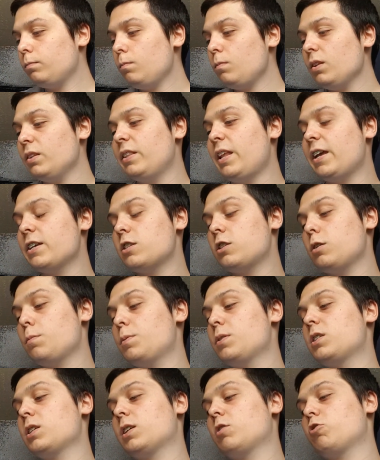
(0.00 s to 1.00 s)
Next up
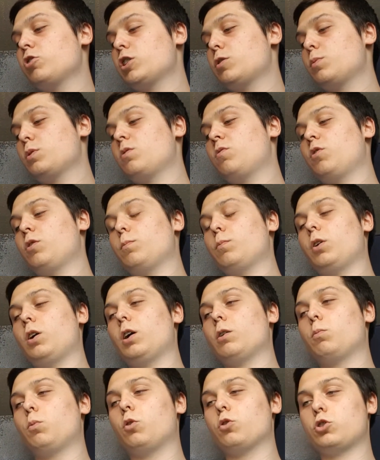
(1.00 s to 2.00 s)
is a Christmas film that
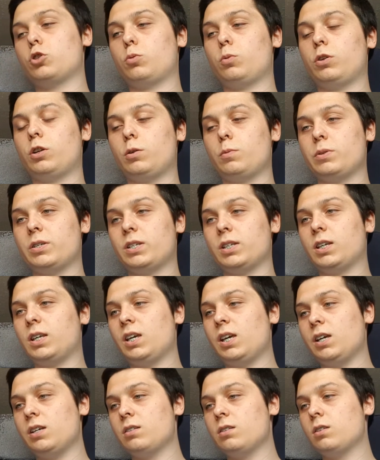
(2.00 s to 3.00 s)
I watched when I was a
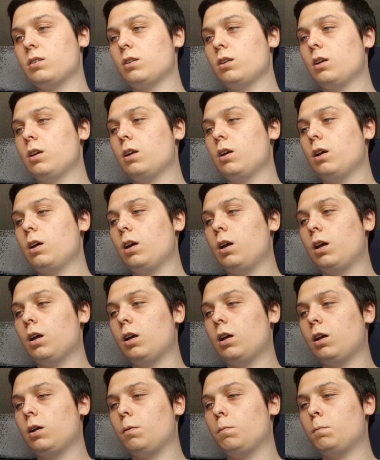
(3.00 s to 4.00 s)
kid.
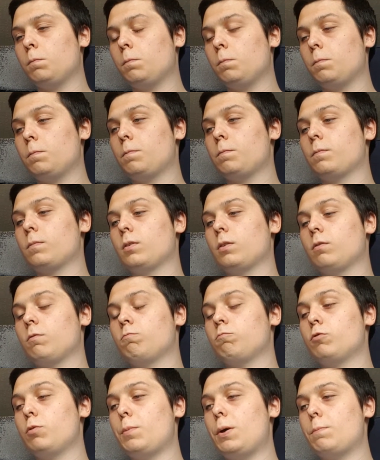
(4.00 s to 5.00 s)

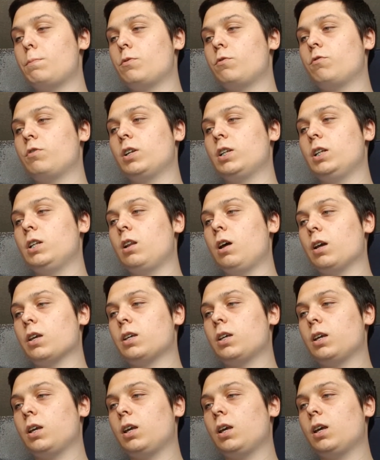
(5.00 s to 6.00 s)
Remember really
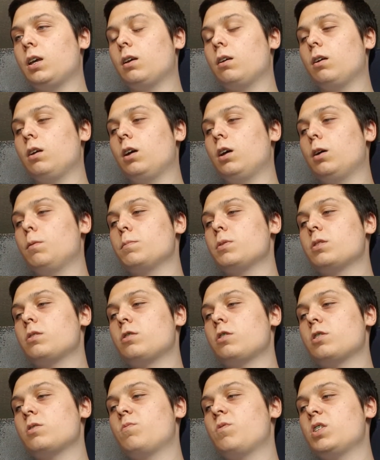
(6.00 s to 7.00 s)
liking it. It
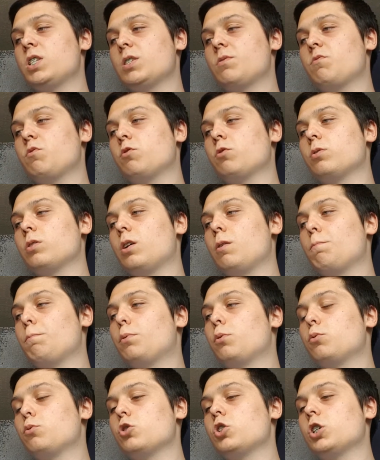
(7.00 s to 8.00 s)
stars Vince Vaughn and
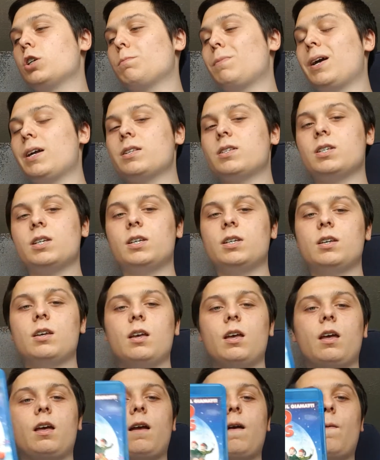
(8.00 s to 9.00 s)
Paul Giamatti,
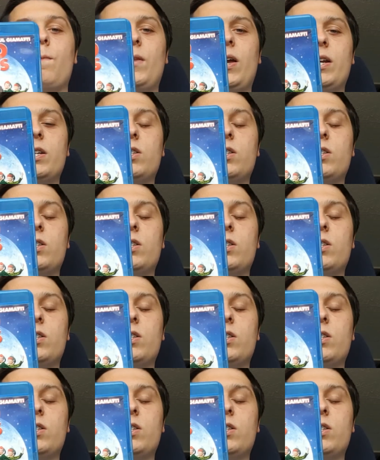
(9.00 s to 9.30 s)
and that